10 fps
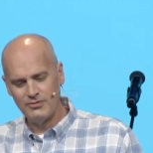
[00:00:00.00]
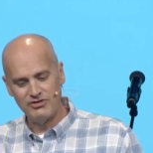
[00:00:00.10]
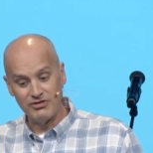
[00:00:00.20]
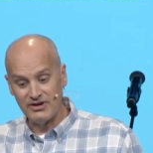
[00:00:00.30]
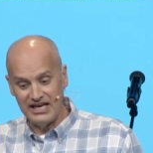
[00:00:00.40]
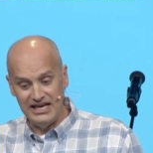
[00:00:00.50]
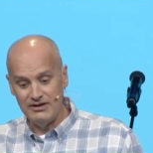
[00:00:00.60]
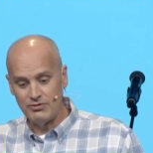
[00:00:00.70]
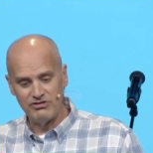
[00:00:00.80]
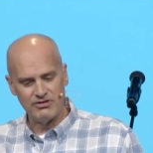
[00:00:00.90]
what you're going to
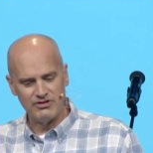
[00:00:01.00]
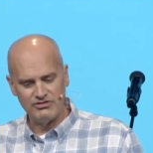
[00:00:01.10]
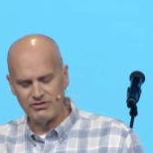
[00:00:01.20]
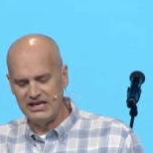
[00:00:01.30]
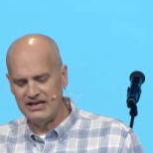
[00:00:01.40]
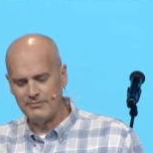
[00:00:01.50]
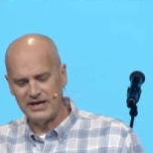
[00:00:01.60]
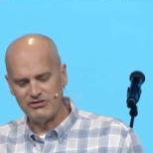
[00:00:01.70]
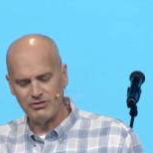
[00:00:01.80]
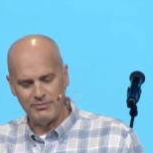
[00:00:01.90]
eat, what you're going to drink,
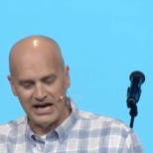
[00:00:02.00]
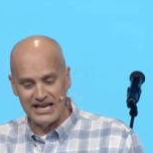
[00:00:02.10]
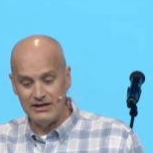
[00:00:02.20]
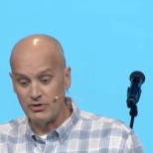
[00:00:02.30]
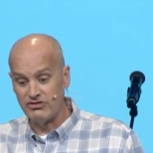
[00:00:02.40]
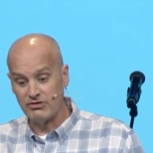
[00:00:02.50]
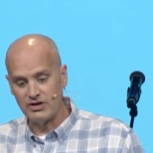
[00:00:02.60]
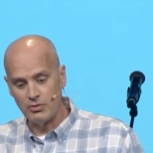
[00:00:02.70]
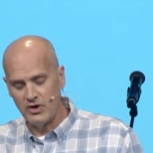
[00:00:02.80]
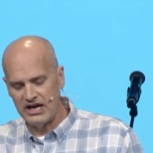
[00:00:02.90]
about your body, what you're
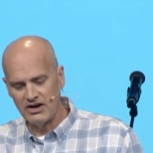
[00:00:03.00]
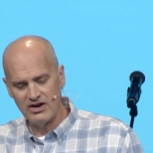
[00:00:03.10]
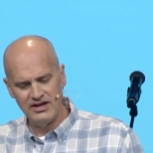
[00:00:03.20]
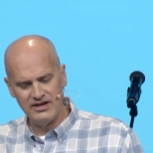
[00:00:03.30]
going to wear?